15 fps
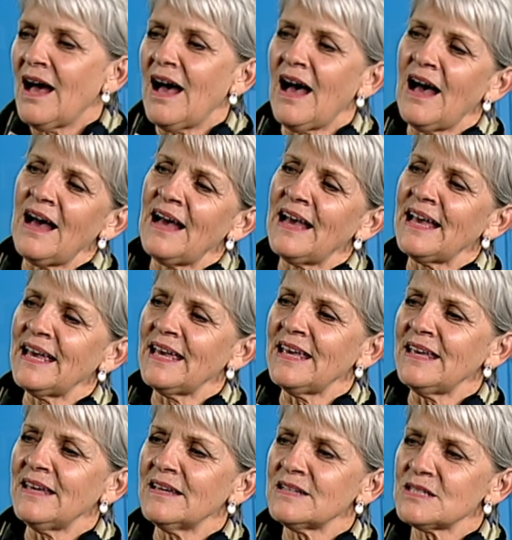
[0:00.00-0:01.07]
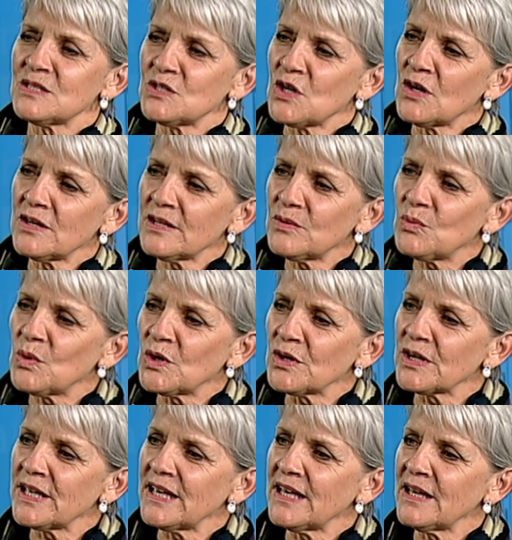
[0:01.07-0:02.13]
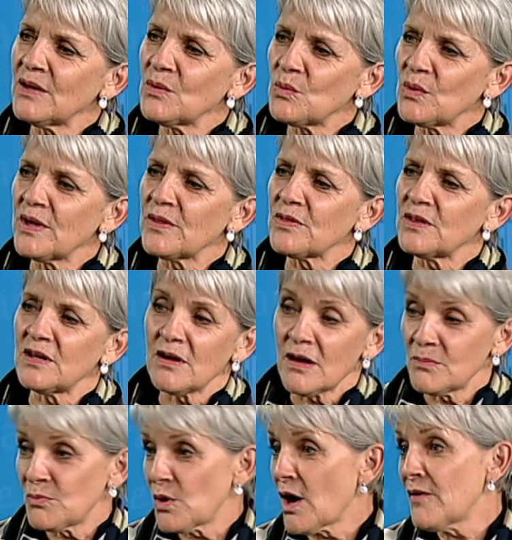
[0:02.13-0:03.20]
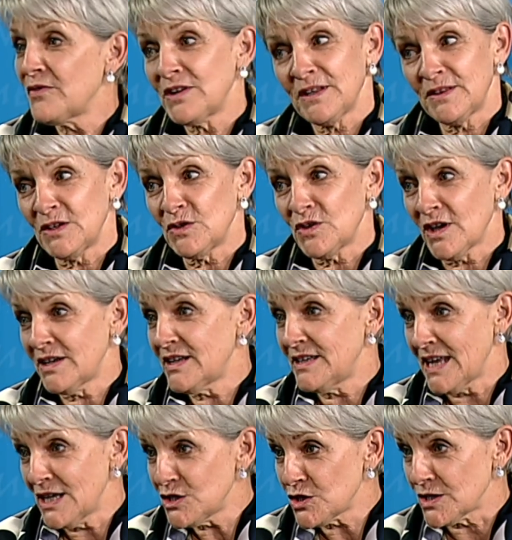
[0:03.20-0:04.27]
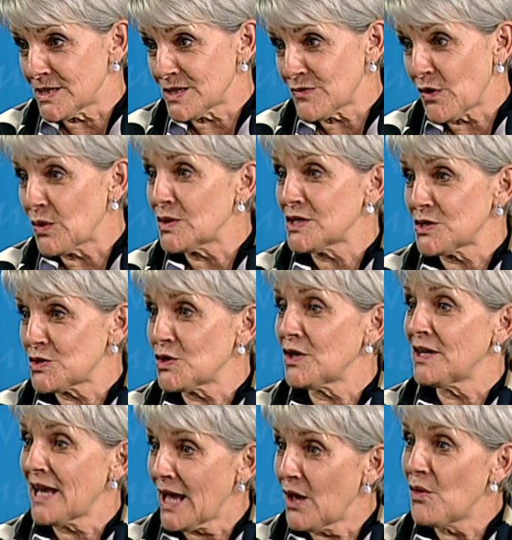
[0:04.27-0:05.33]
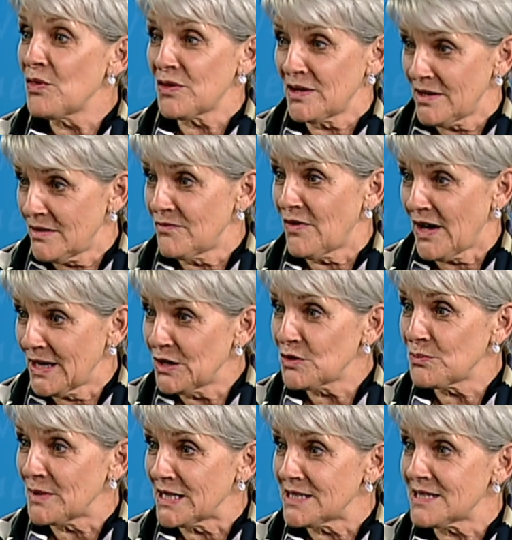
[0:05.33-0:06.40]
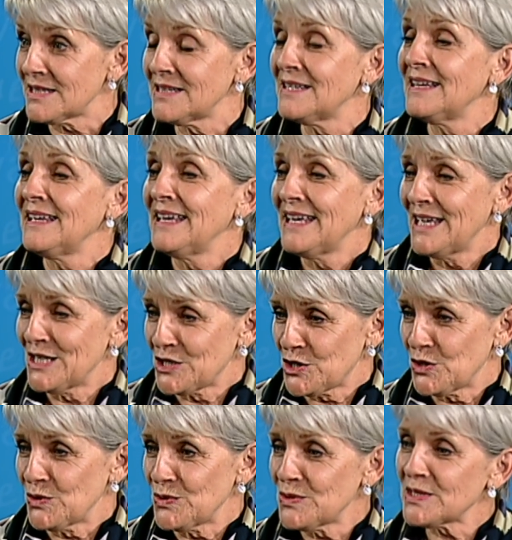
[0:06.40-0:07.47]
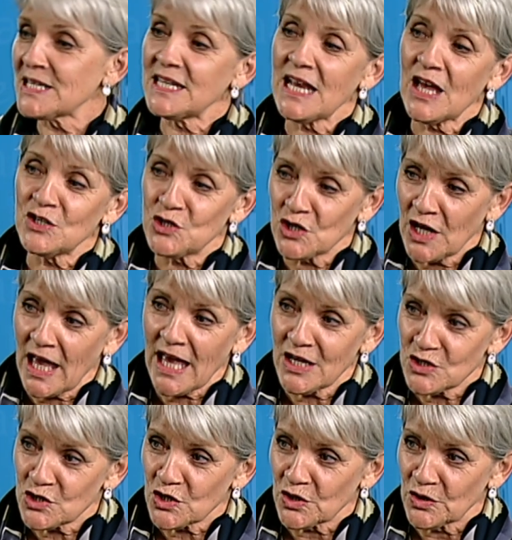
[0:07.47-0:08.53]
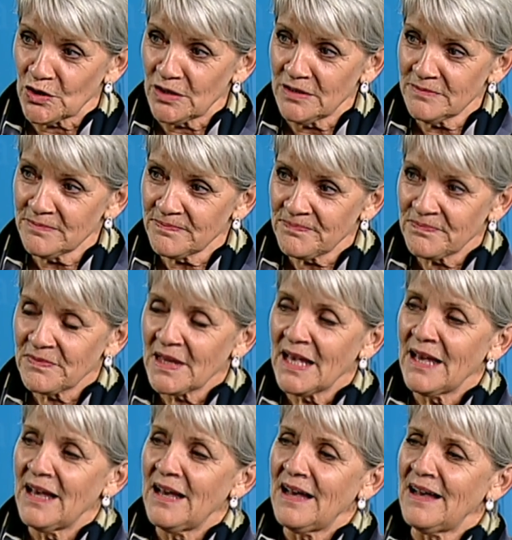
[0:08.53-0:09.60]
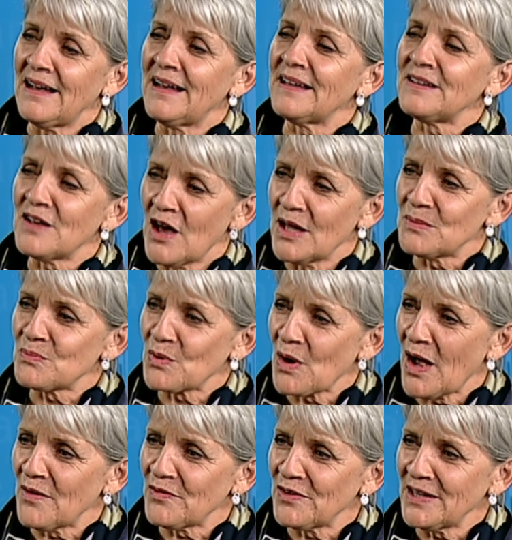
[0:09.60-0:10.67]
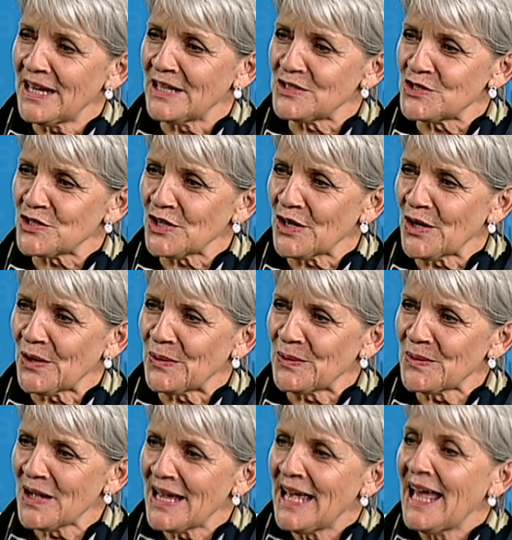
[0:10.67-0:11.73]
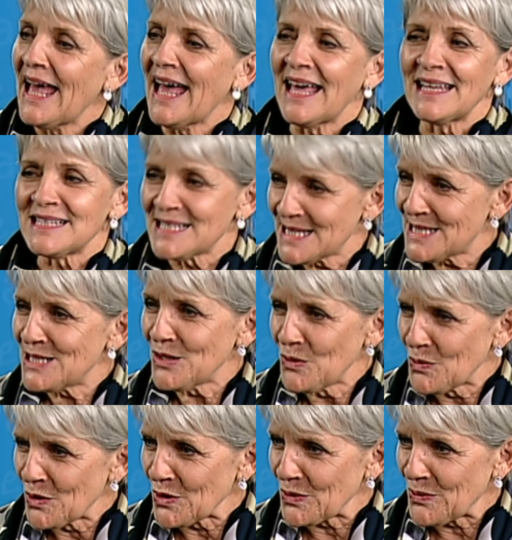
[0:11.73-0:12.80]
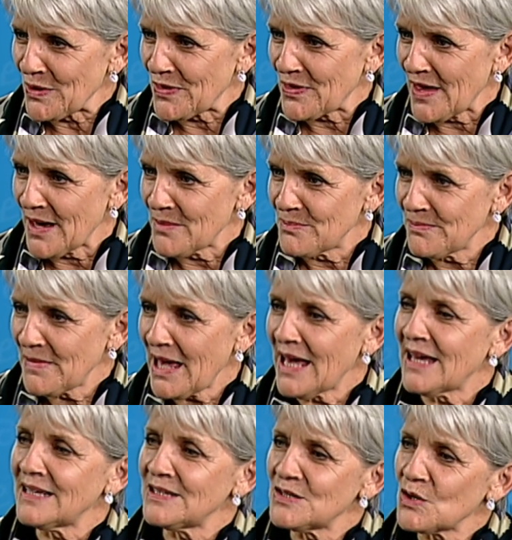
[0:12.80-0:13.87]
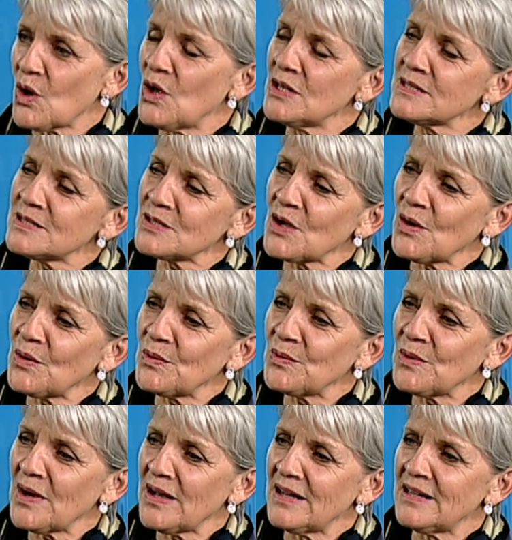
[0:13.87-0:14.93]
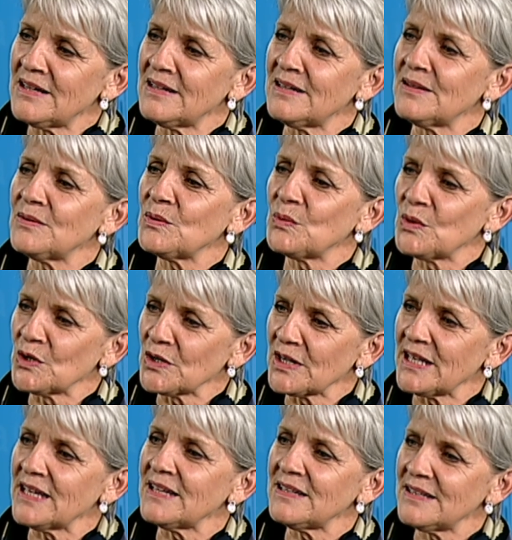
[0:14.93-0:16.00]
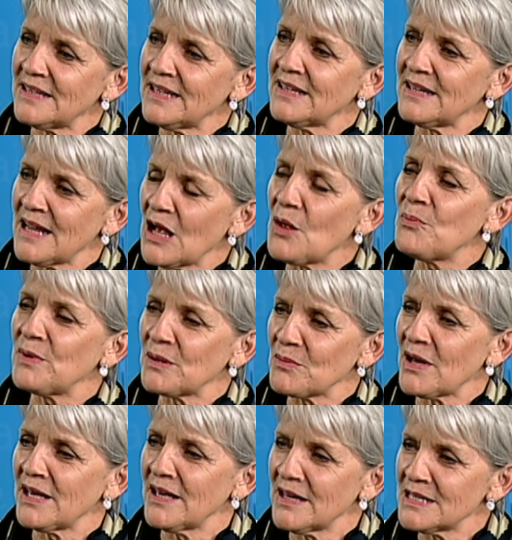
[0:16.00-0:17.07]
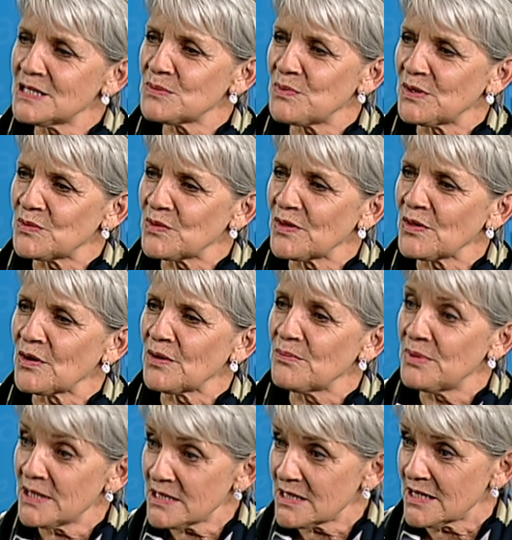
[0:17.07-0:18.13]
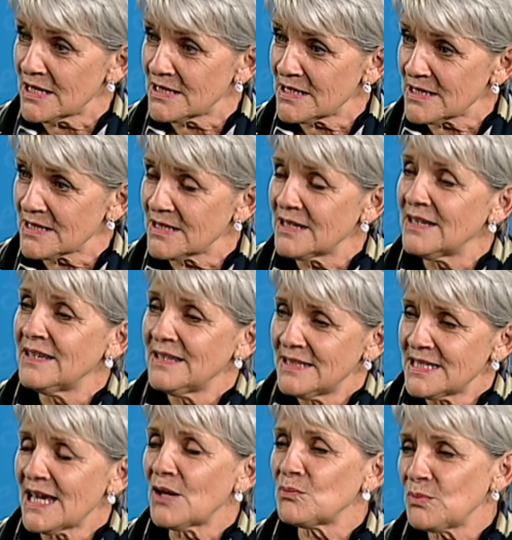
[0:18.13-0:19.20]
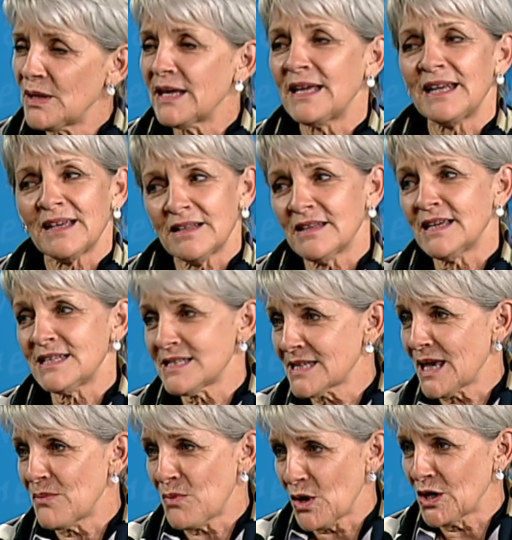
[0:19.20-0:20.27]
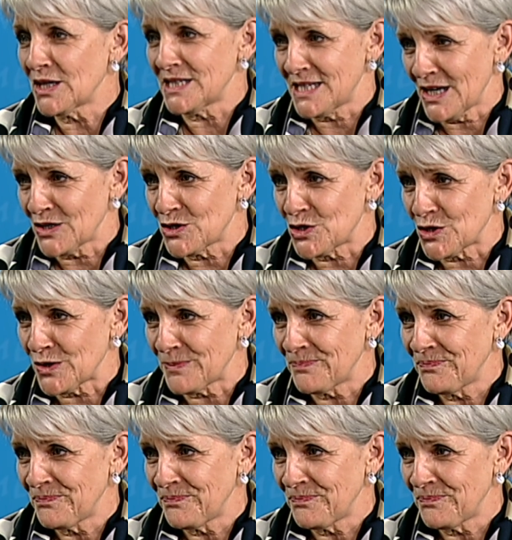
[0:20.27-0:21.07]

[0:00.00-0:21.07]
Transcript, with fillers: I started working with a nonprofit at the United Nations focused on health and environment issues, an educational mm-hmm. uh, nonprofit NGO, and still work with them, and also uh, work in, in helping my husband with our business, town planning and landscape architecture.